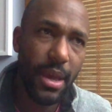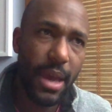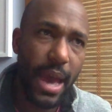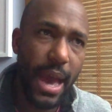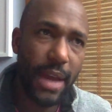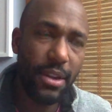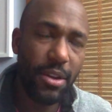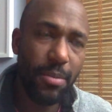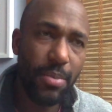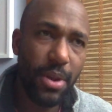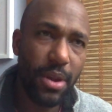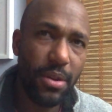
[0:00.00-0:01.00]
and
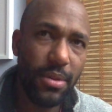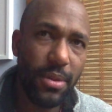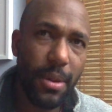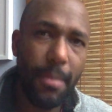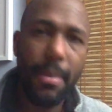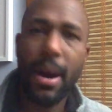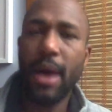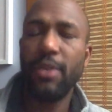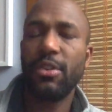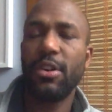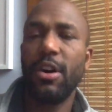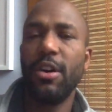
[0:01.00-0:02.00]
compare it to the
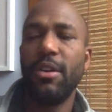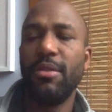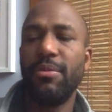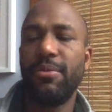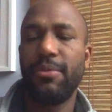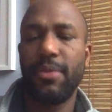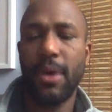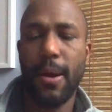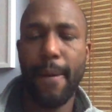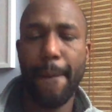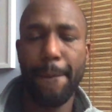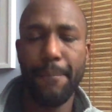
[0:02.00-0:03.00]
amount of
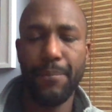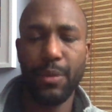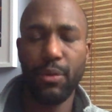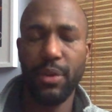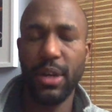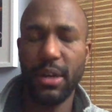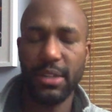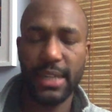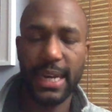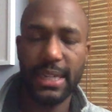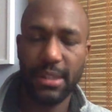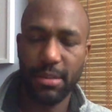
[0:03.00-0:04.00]
greenhouse
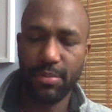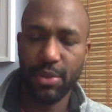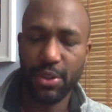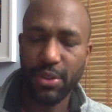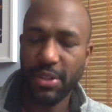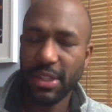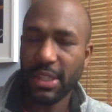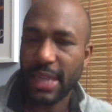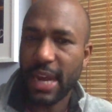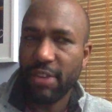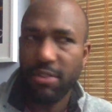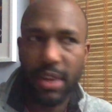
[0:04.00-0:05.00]
gases it produces,
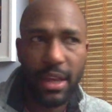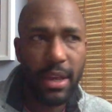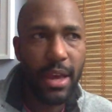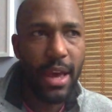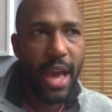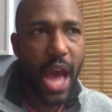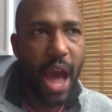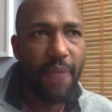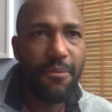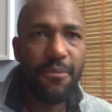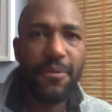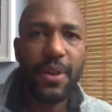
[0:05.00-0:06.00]
actually a
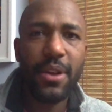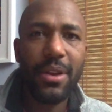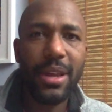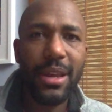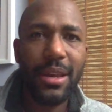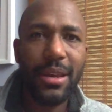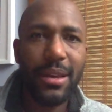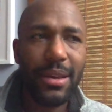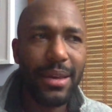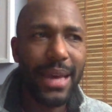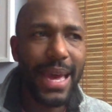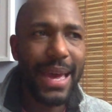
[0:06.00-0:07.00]
fairly
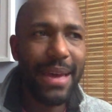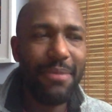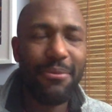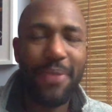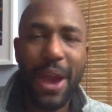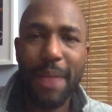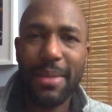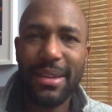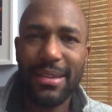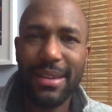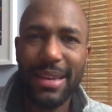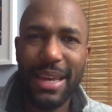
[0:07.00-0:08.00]

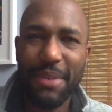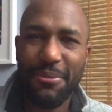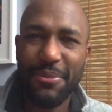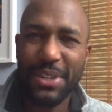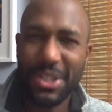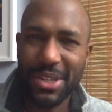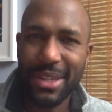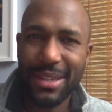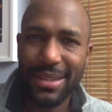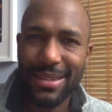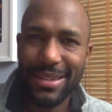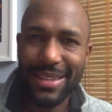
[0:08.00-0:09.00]
environmentally
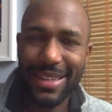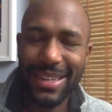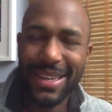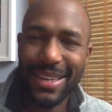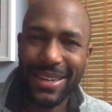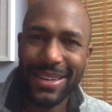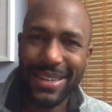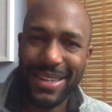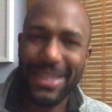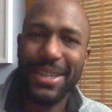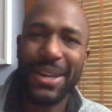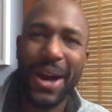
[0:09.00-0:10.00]
efficient
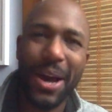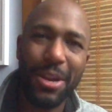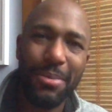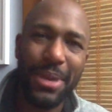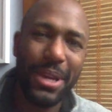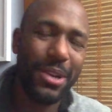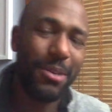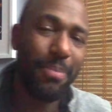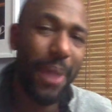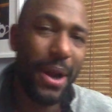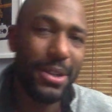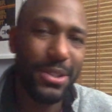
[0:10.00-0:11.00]
economy in
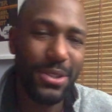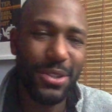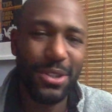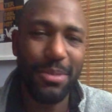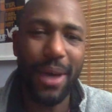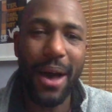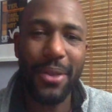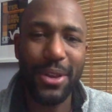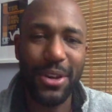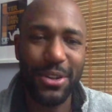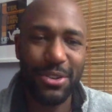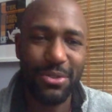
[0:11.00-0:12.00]
comparison to some other
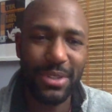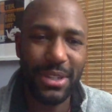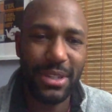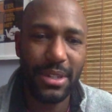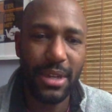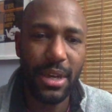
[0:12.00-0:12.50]
countries.